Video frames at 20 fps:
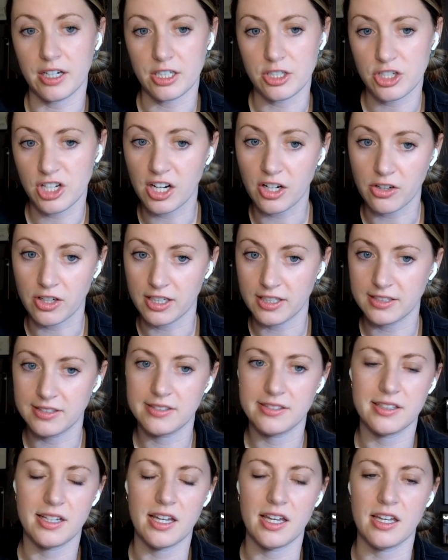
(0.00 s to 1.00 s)

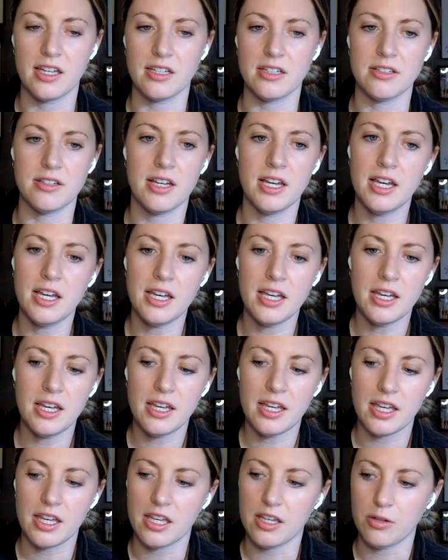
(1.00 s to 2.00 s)
generous and
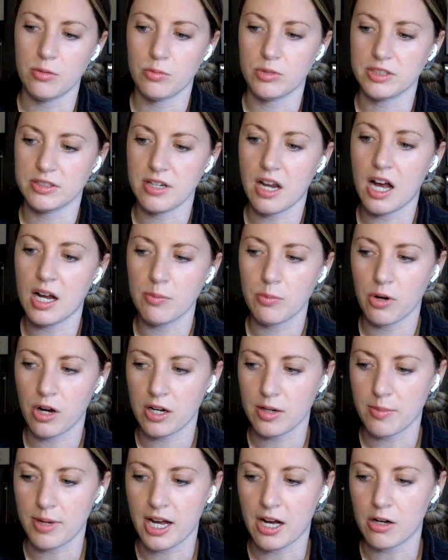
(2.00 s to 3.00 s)
it was not brought
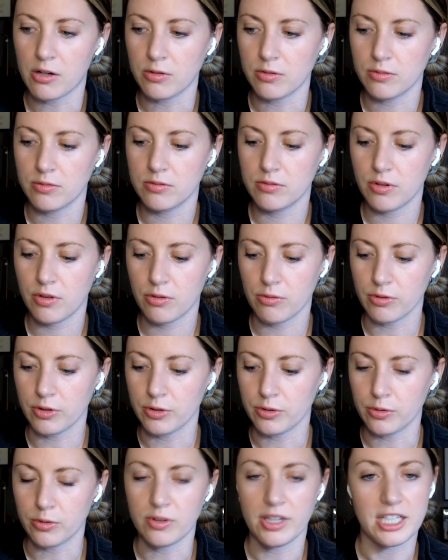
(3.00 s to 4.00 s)
about
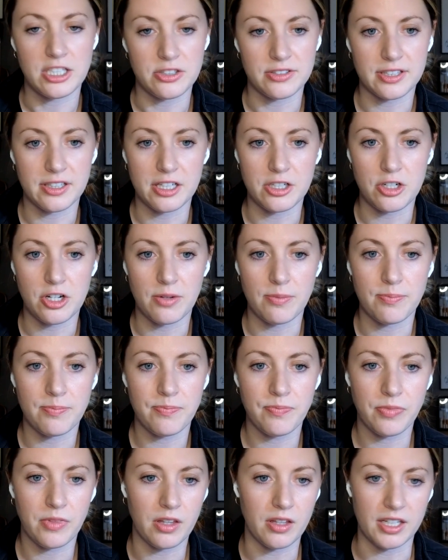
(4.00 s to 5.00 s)
through legislation.
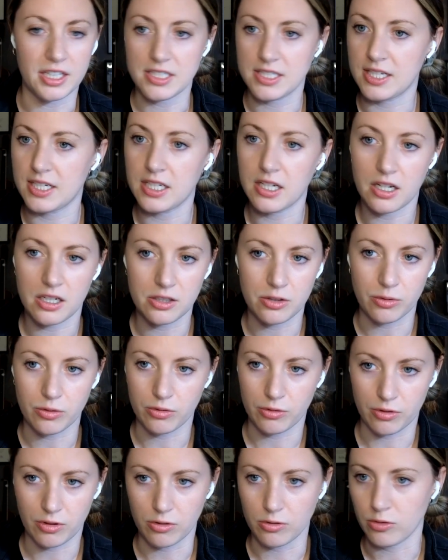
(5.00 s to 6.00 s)
Like it did not go
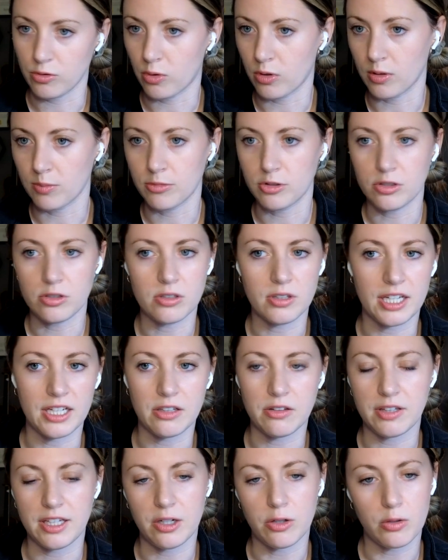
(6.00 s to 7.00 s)
through the normal like
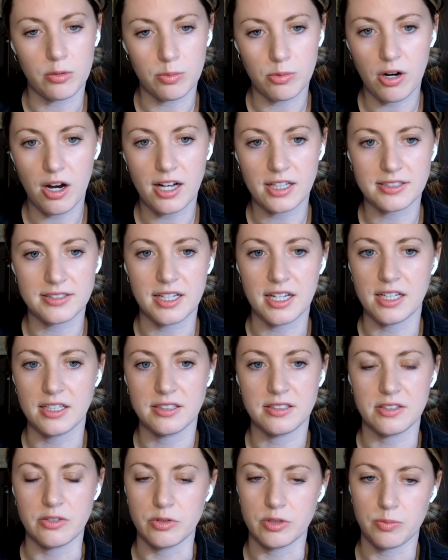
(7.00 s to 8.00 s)
legal
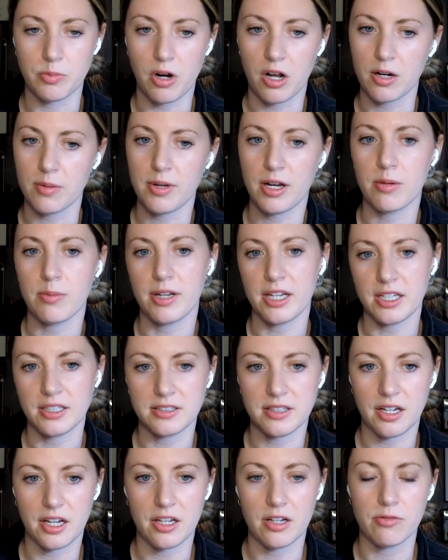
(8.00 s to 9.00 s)
process. It was brought about by
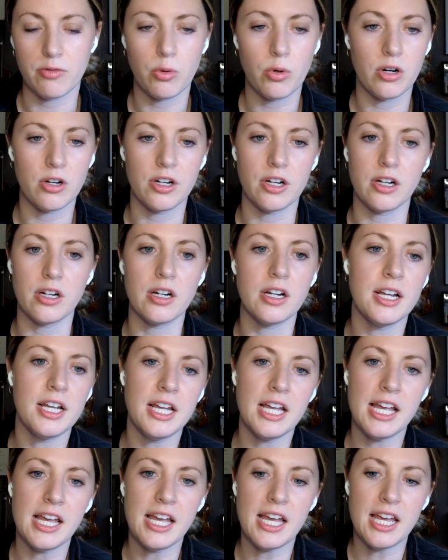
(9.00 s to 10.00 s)
executive order
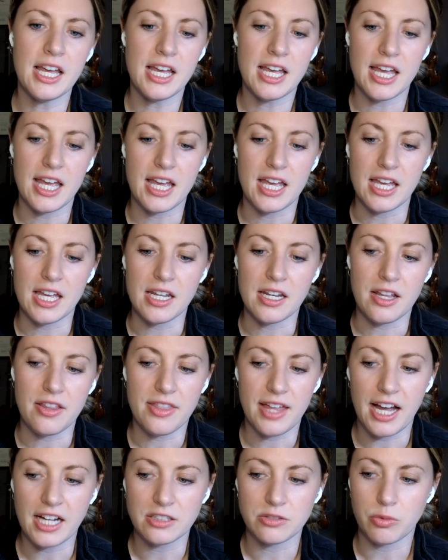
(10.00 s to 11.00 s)
and
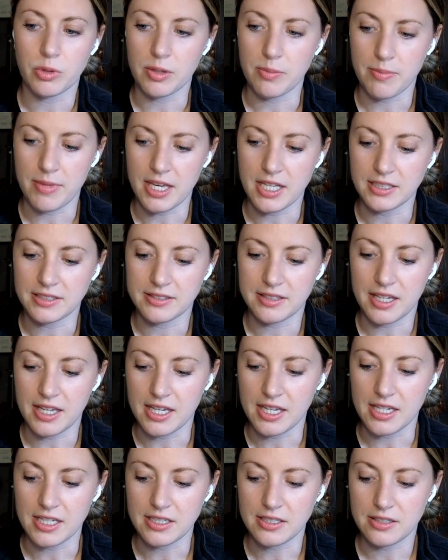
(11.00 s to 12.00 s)
that's what makes
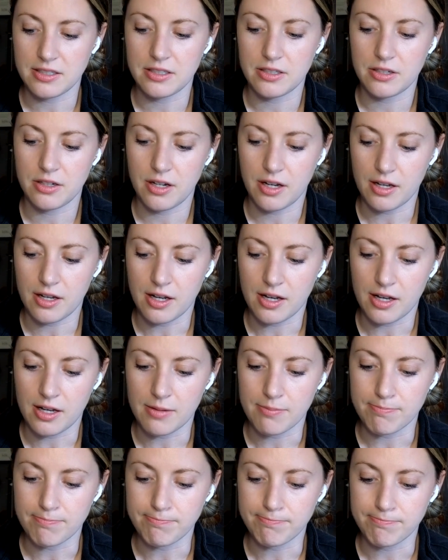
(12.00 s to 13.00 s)
it
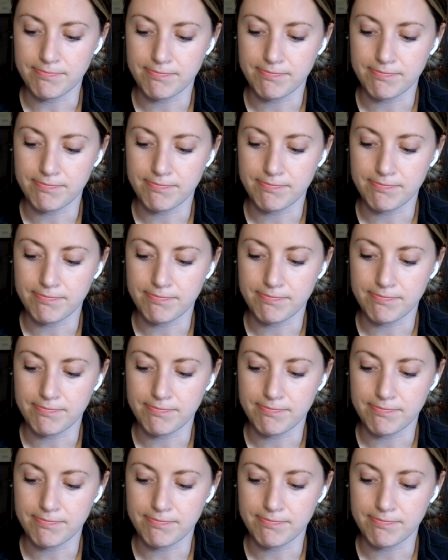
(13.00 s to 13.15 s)
um,